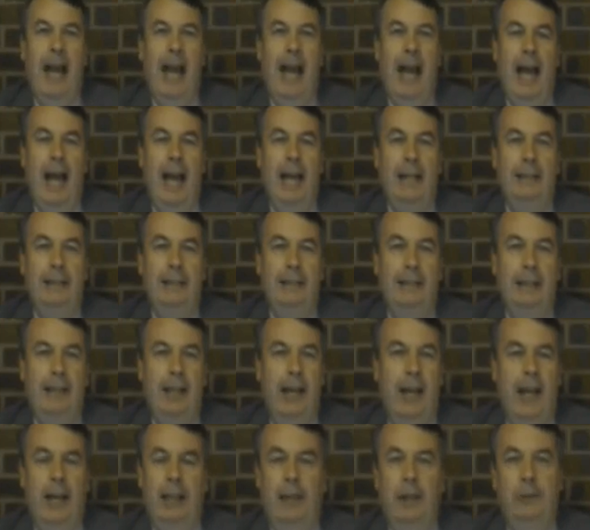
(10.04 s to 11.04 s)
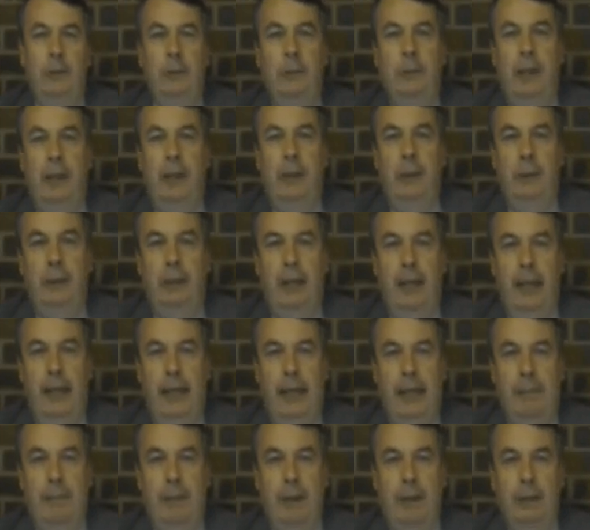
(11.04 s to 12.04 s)
And I don't normally look
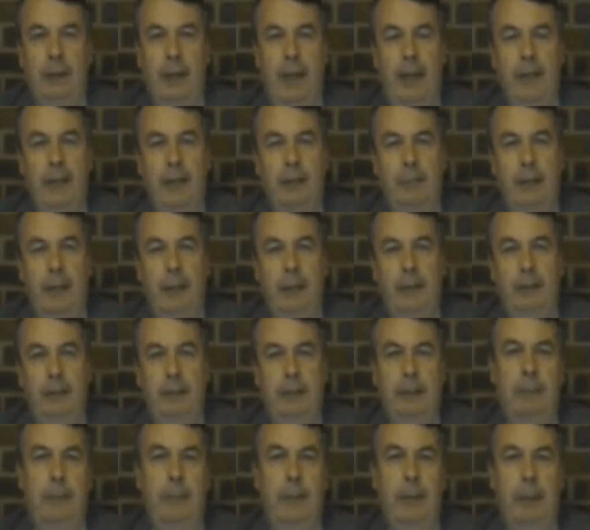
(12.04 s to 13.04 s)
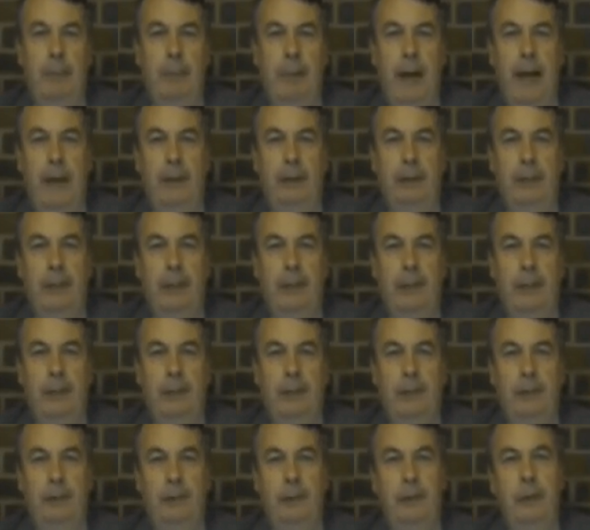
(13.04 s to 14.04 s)
at emails like this, but there was something about it
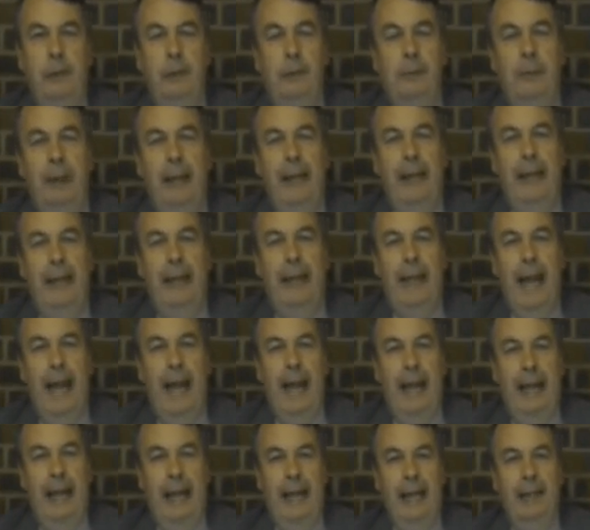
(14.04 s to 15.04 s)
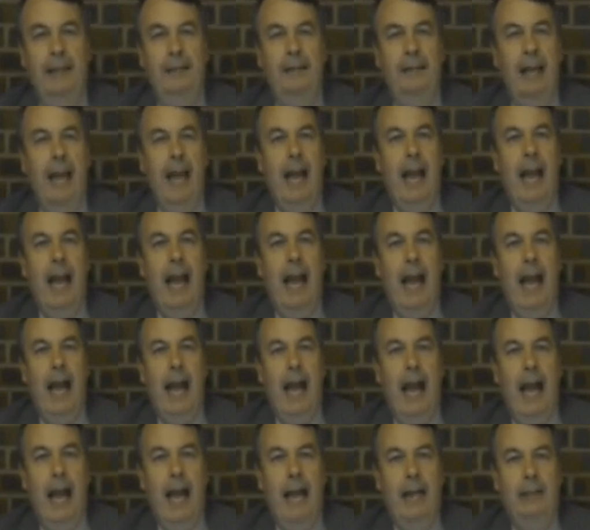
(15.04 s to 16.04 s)
that drew me in.
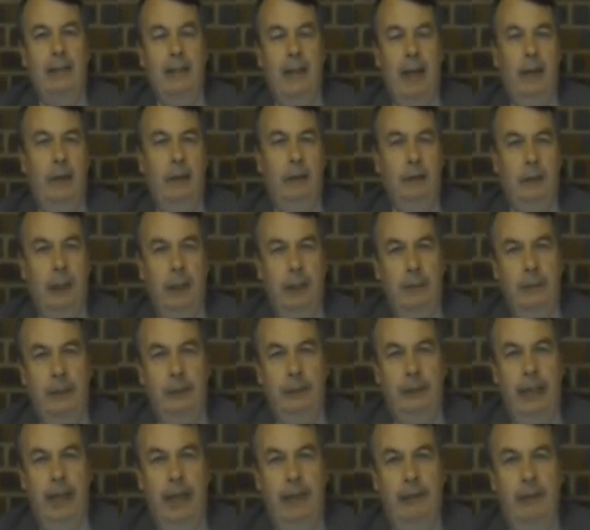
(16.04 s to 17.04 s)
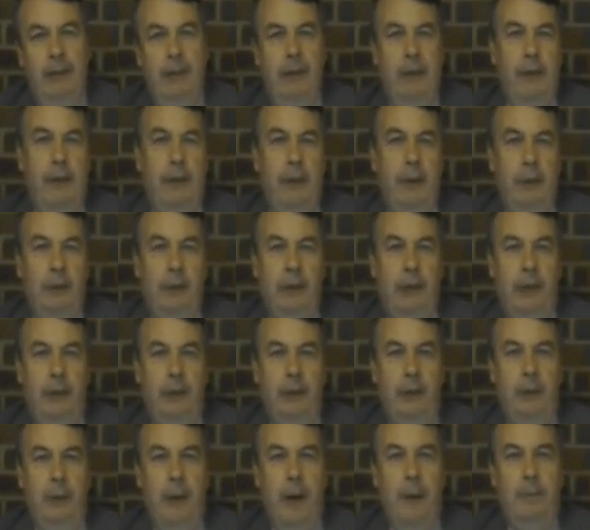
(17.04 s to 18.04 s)
And I looked at the material, I thought it
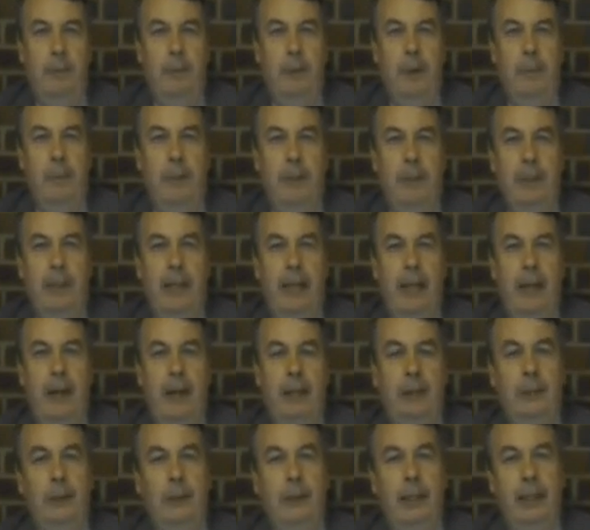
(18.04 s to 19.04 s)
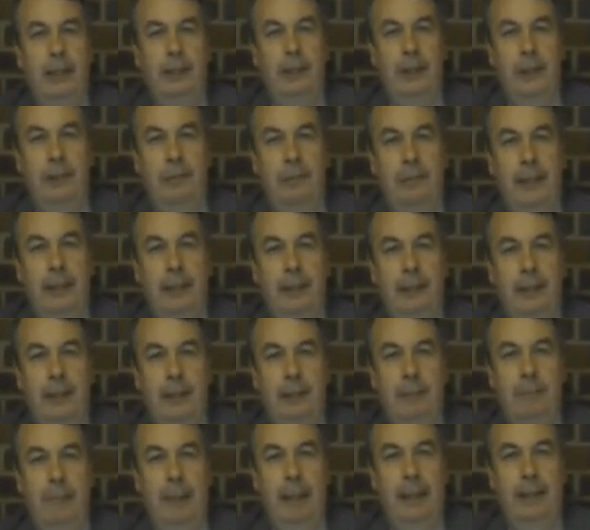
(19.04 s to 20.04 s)
looked quite promising. I took it to the
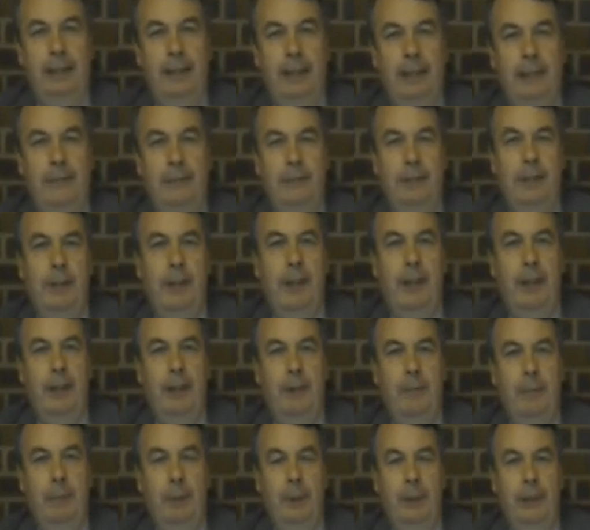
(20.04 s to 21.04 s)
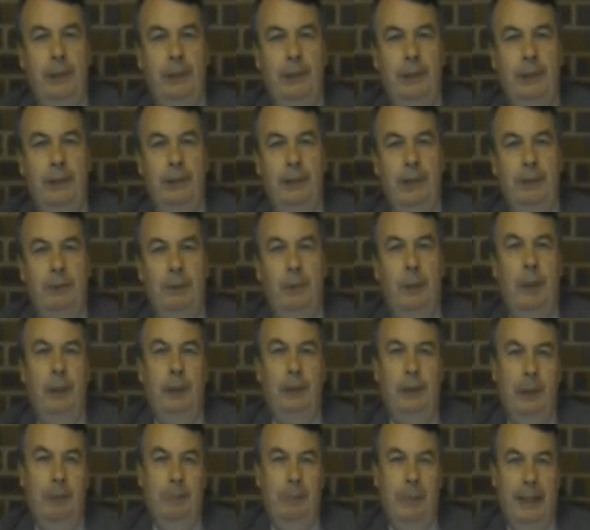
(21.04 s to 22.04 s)
recent meeting of circuit preachers and
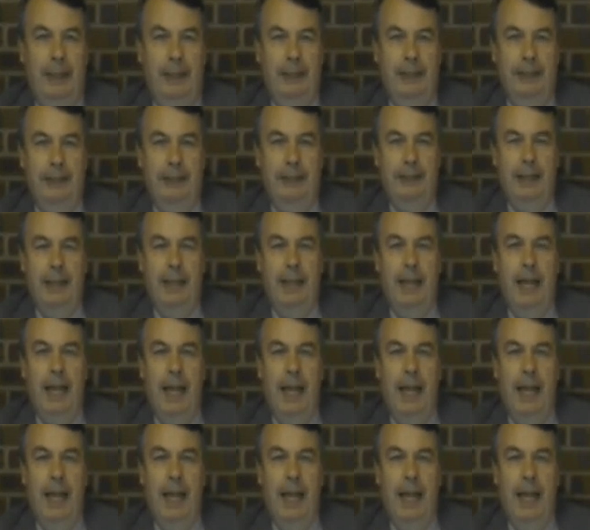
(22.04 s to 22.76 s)
worship leaders.